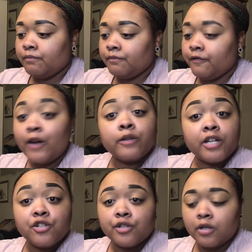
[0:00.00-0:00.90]

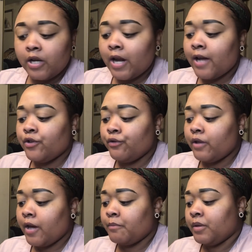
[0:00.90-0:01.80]
foundation, and I do
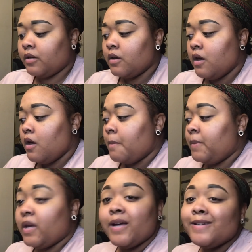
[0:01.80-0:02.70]
that
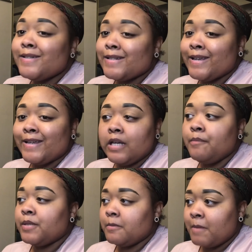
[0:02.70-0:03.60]
because it
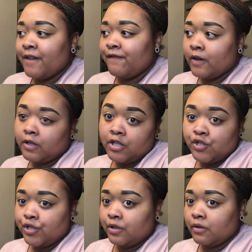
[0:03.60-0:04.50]
keeps my
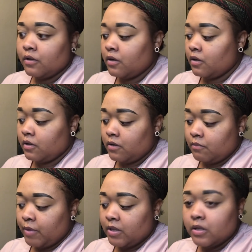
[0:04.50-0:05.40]
foundation
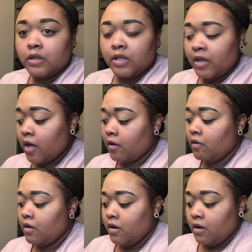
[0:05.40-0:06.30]
basically there.
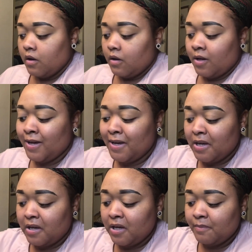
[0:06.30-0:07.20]
It
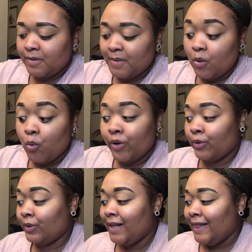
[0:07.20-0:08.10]
keeps me
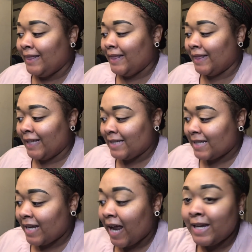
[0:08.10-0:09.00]
oilless,
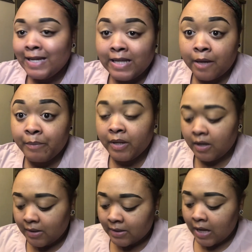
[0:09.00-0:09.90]
and I need that
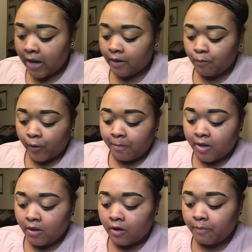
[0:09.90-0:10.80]
because I am wearing
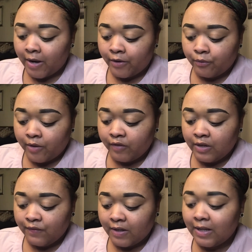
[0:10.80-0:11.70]
makeup. I do have
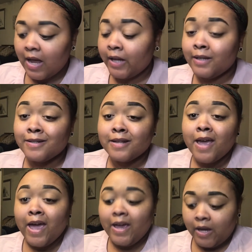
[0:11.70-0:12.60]
evening clients,
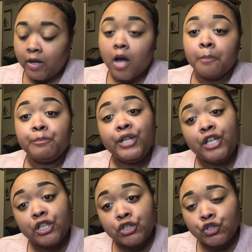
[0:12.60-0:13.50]
and a
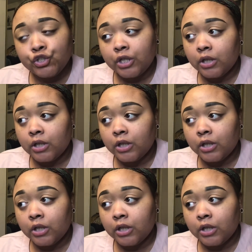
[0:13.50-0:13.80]
bitch